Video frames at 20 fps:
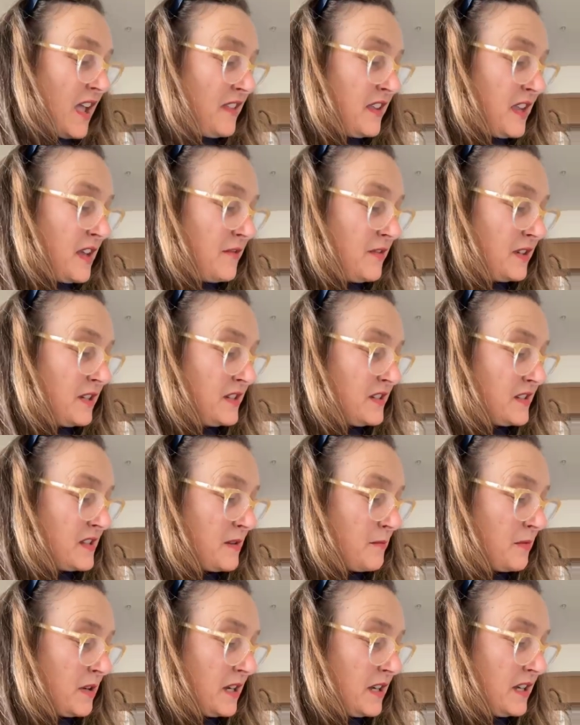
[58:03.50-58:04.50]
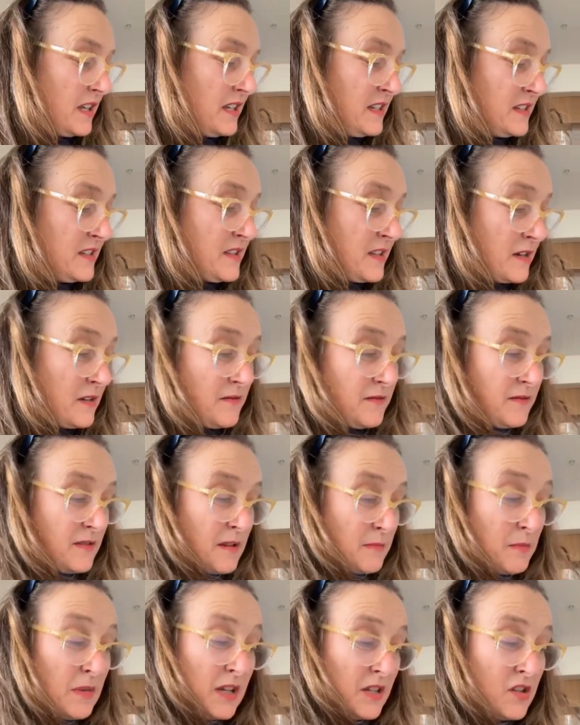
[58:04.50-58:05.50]
And the evidence that
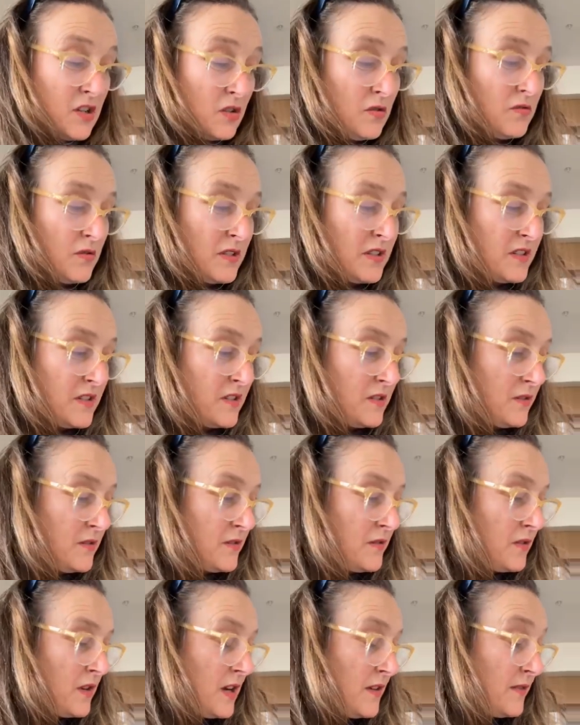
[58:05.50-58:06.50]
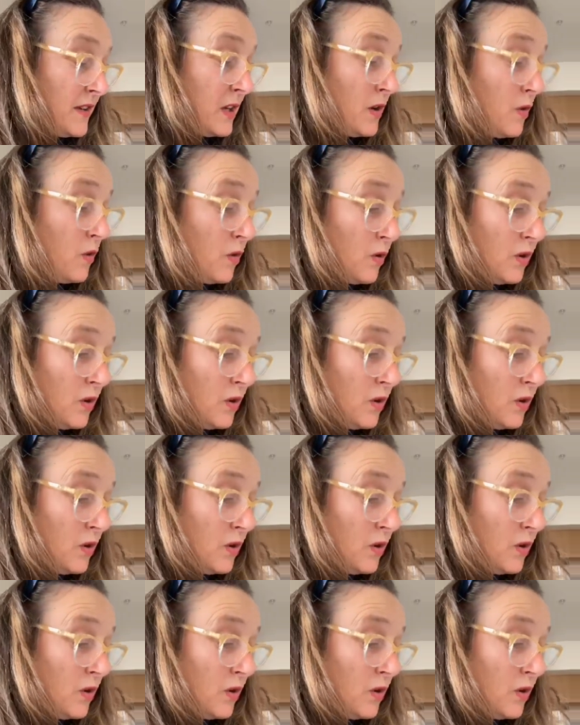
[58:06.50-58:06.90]
my children are still thriving,